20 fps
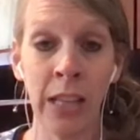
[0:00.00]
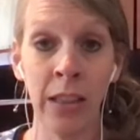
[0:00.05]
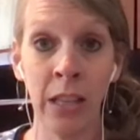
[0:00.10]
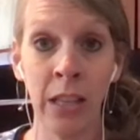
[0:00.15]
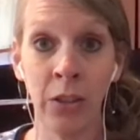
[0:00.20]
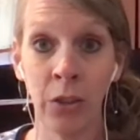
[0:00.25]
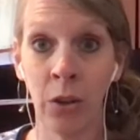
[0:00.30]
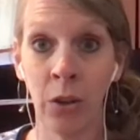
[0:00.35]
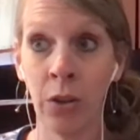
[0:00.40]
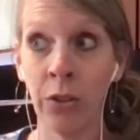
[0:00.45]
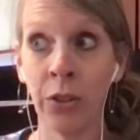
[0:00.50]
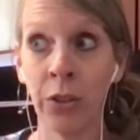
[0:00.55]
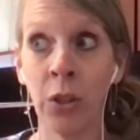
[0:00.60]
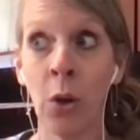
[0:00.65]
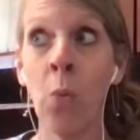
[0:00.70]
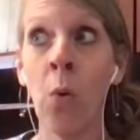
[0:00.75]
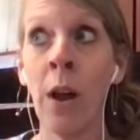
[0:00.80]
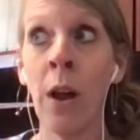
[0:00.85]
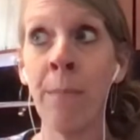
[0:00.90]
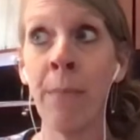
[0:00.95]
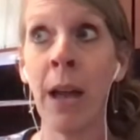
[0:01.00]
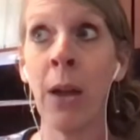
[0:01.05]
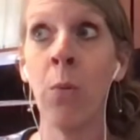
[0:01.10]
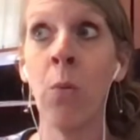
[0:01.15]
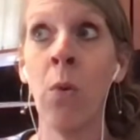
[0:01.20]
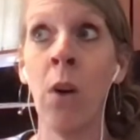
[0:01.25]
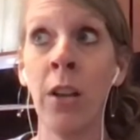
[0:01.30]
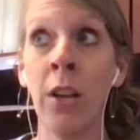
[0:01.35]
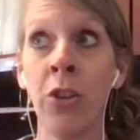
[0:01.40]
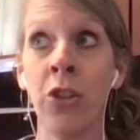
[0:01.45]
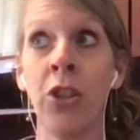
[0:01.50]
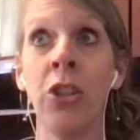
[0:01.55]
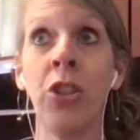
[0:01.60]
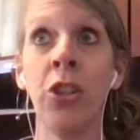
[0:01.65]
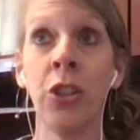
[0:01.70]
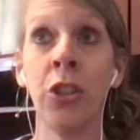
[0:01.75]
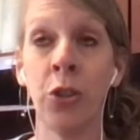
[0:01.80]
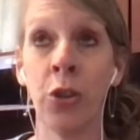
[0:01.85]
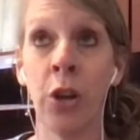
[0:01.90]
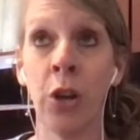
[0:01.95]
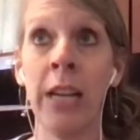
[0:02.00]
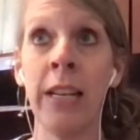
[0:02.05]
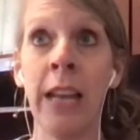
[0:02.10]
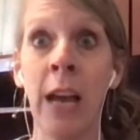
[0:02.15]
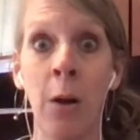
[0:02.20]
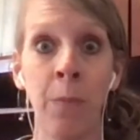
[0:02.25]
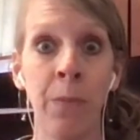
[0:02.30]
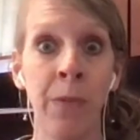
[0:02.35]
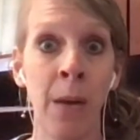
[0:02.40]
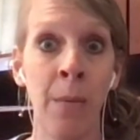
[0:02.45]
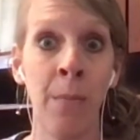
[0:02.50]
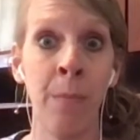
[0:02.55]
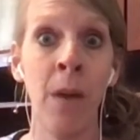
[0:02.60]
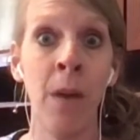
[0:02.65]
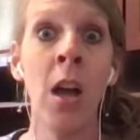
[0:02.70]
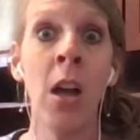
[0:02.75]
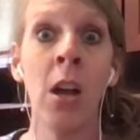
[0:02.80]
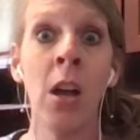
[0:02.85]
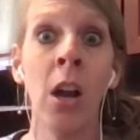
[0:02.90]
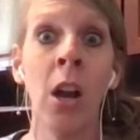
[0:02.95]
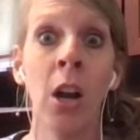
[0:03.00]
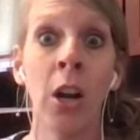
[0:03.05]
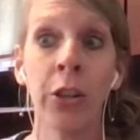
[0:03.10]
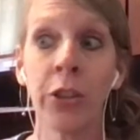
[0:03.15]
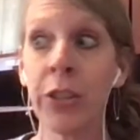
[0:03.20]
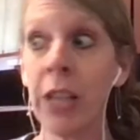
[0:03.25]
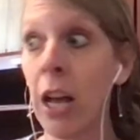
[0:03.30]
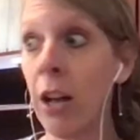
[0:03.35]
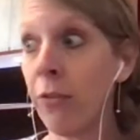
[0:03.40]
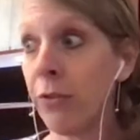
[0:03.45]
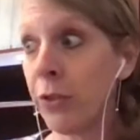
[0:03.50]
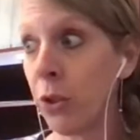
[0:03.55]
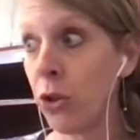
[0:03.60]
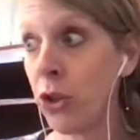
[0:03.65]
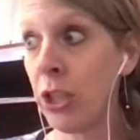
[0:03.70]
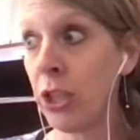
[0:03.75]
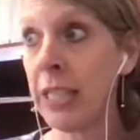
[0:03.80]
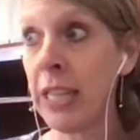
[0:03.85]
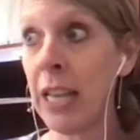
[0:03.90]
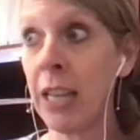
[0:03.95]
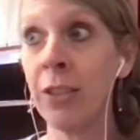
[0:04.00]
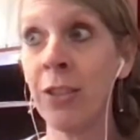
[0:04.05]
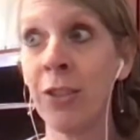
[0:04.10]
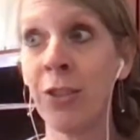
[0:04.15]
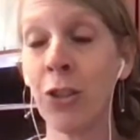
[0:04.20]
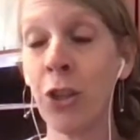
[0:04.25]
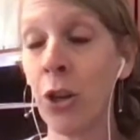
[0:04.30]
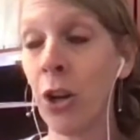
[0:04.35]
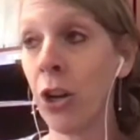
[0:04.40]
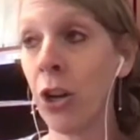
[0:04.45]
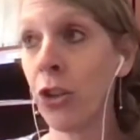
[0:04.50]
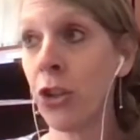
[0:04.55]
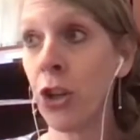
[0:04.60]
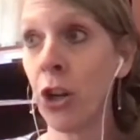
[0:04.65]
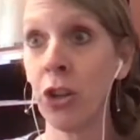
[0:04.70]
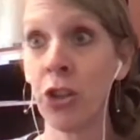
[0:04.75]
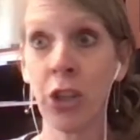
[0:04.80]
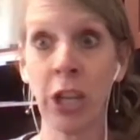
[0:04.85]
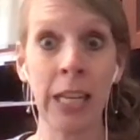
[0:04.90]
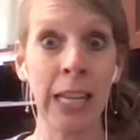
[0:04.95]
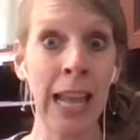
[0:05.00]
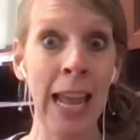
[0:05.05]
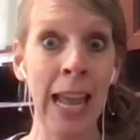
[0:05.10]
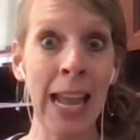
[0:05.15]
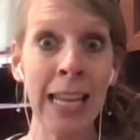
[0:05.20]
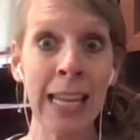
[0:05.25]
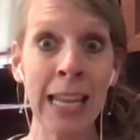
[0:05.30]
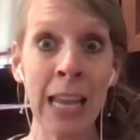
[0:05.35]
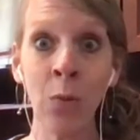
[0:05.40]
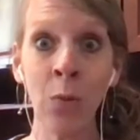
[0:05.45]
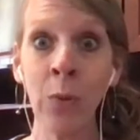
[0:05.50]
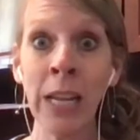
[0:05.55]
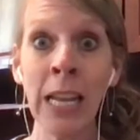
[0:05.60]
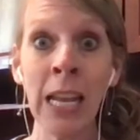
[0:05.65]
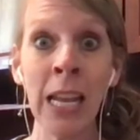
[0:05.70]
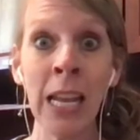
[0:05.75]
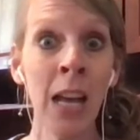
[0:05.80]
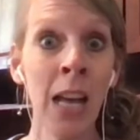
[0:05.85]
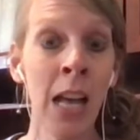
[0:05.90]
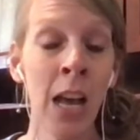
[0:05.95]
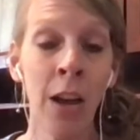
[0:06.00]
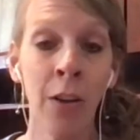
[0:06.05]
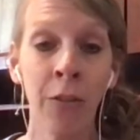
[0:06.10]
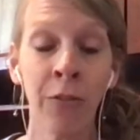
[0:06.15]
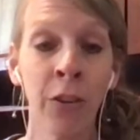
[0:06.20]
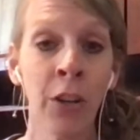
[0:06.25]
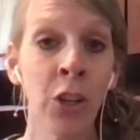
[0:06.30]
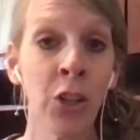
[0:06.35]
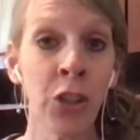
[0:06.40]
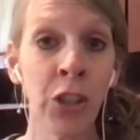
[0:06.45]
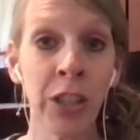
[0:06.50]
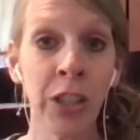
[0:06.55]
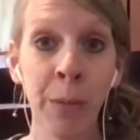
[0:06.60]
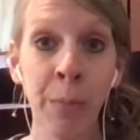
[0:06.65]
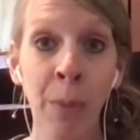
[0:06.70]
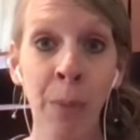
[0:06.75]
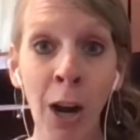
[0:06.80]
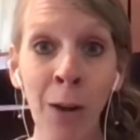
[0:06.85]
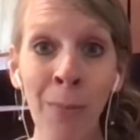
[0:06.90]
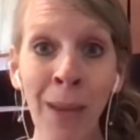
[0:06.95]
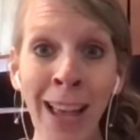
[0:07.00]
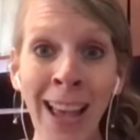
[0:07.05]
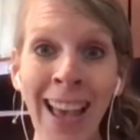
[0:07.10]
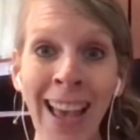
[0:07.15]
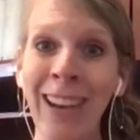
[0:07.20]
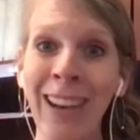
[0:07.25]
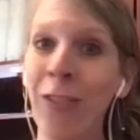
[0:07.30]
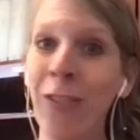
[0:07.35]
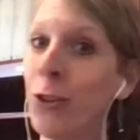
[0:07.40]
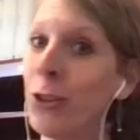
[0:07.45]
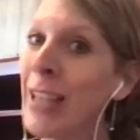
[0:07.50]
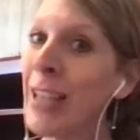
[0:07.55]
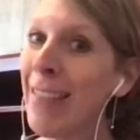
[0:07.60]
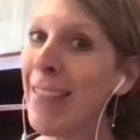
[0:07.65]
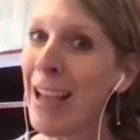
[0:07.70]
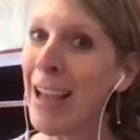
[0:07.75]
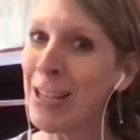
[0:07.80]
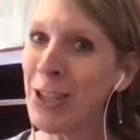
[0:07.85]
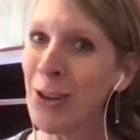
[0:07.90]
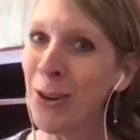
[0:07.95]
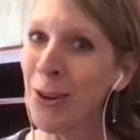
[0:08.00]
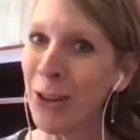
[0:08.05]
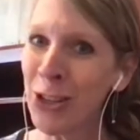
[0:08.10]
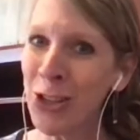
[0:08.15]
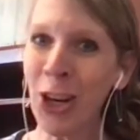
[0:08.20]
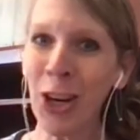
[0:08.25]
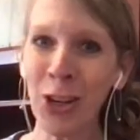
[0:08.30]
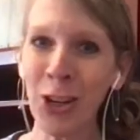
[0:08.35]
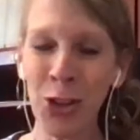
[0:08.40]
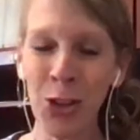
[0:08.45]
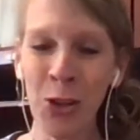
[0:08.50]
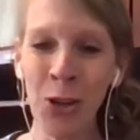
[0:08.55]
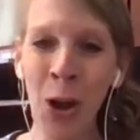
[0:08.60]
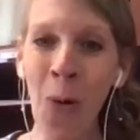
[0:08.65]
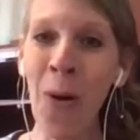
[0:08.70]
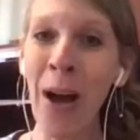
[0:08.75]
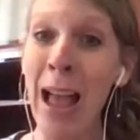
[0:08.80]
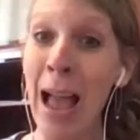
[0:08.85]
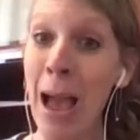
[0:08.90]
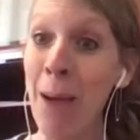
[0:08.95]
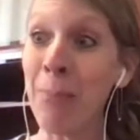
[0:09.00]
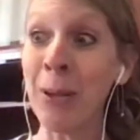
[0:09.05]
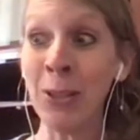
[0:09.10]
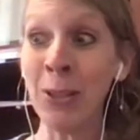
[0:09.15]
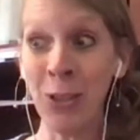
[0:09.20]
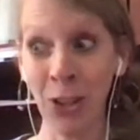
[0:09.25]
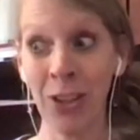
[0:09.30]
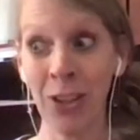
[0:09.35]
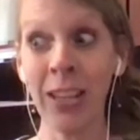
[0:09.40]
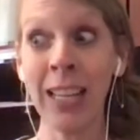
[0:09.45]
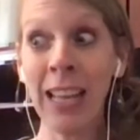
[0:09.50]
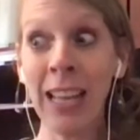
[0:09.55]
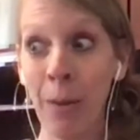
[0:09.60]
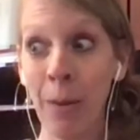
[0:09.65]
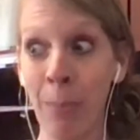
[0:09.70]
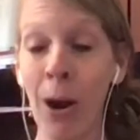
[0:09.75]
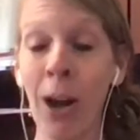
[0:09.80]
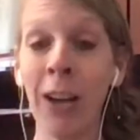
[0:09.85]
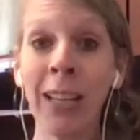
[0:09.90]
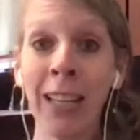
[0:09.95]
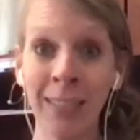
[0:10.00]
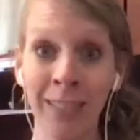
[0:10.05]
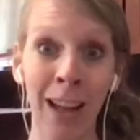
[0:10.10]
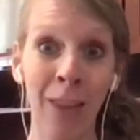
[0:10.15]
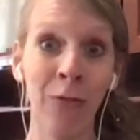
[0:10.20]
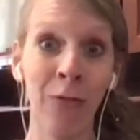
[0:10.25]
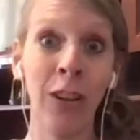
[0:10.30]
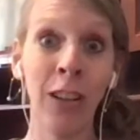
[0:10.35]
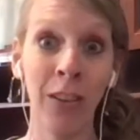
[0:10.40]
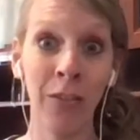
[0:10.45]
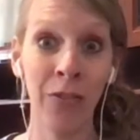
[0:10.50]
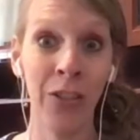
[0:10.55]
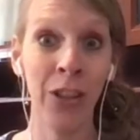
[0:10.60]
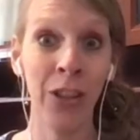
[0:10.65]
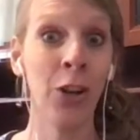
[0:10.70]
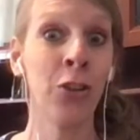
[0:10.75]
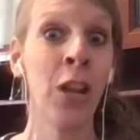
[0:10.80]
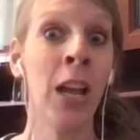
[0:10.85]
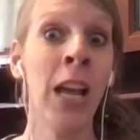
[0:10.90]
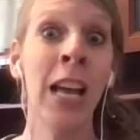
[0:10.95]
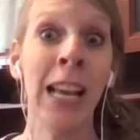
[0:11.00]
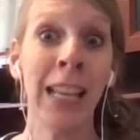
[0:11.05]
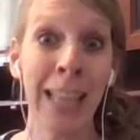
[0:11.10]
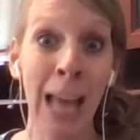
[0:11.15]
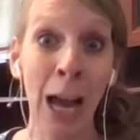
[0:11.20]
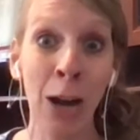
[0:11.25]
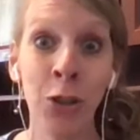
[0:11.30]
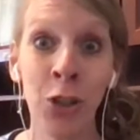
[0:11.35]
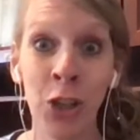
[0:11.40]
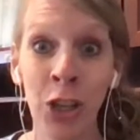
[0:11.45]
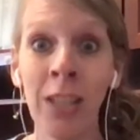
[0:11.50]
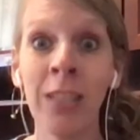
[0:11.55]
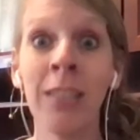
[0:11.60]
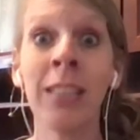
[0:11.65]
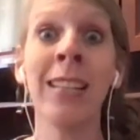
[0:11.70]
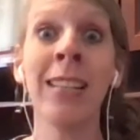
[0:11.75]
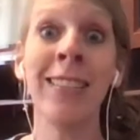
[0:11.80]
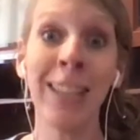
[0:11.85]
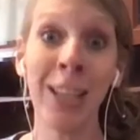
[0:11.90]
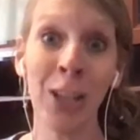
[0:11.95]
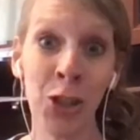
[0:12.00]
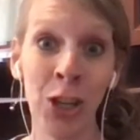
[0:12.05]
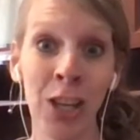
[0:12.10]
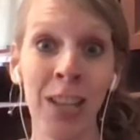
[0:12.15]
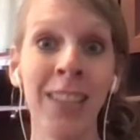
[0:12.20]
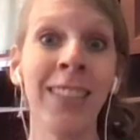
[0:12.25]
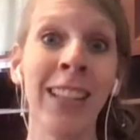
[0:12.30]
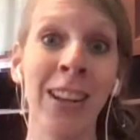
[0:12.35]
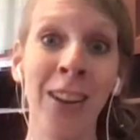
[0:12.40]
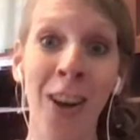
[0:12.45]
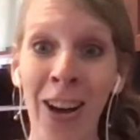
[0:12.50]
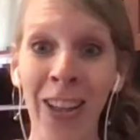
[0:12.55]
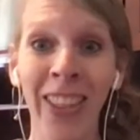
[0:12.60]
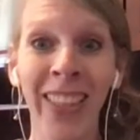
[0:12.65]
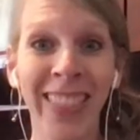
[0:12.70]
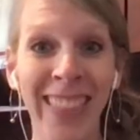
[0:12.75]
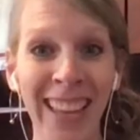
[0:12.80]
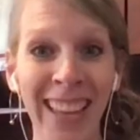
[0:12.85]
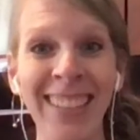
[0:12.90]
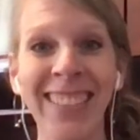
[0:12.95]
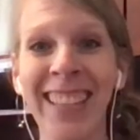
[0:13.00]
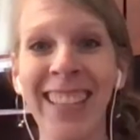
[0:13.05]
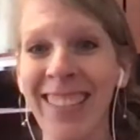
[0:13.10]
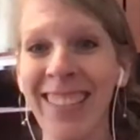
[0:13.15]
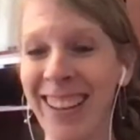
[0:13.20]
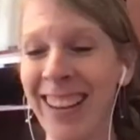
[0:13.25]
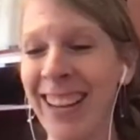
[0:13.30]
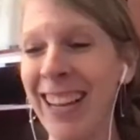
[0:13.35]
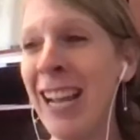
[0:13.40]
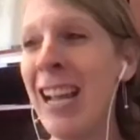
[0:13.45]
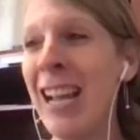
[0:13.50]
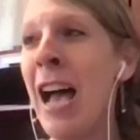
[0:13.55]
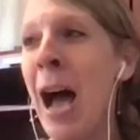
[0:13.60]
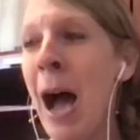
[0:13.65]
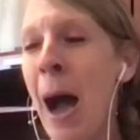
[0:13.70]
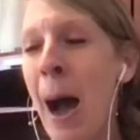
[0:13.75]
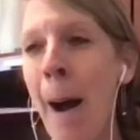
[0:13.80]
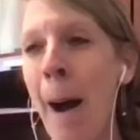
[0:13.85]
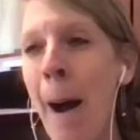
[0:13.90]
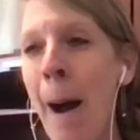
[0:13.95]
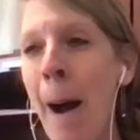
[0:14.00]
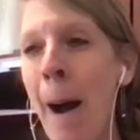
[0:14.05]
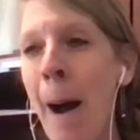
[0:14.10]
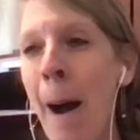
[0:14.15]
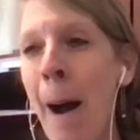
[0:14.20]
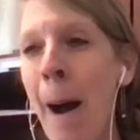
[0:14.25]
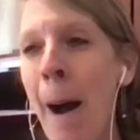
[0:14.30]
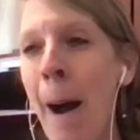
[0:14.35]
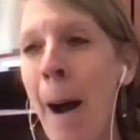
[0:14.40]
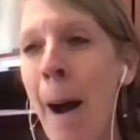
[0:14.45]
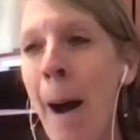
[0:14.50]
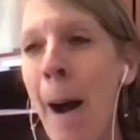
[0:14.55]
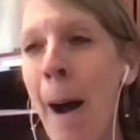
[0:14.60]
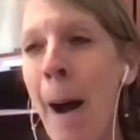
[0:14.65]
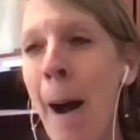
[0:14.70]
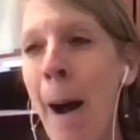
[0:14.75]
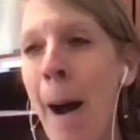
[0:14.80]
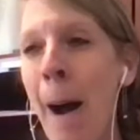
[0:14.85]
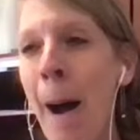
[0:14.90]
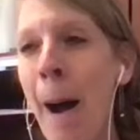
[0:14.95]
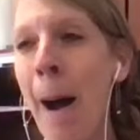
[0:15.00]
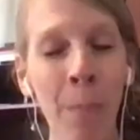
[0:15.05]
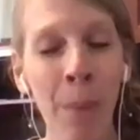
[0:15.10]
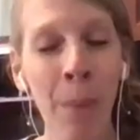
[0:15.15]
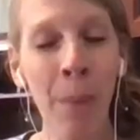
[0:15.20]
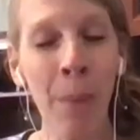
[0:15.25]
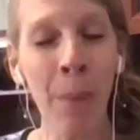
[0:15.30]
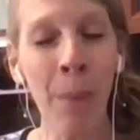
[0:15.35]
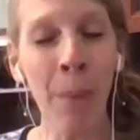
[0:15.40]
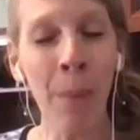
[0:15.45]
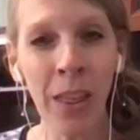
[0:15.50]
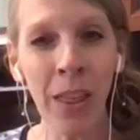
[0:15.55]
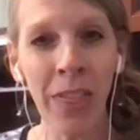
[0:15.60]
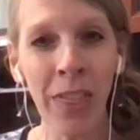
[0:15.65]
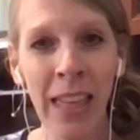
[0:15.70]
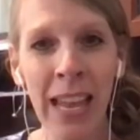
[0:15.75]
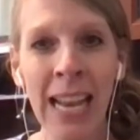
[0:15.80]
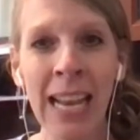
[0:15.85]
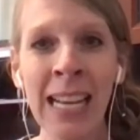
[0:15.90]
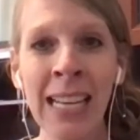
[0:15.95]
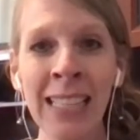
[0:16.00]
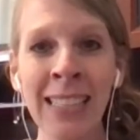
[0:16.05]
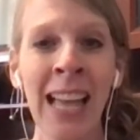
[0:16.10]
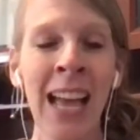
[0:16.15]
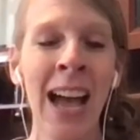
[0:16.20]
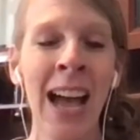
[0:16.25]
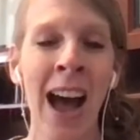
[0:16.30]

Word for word: these girls, so one by one, she just tried to help them herself. So she said to her church, like, hey, can we furnish this apartment? And if you say that to a church, you know what happens. You're going to get a parking lot full of their couches and dishes and all the things that they, um, so they filled up her apartment with things.